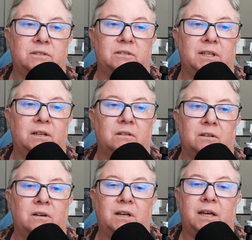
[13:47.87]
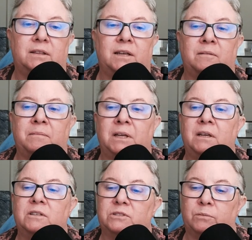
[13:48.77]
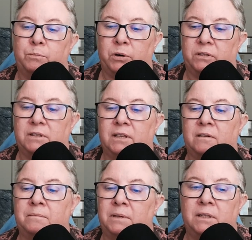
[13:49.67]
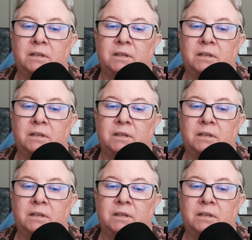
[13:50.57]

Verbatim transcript: to take a look at them, support them,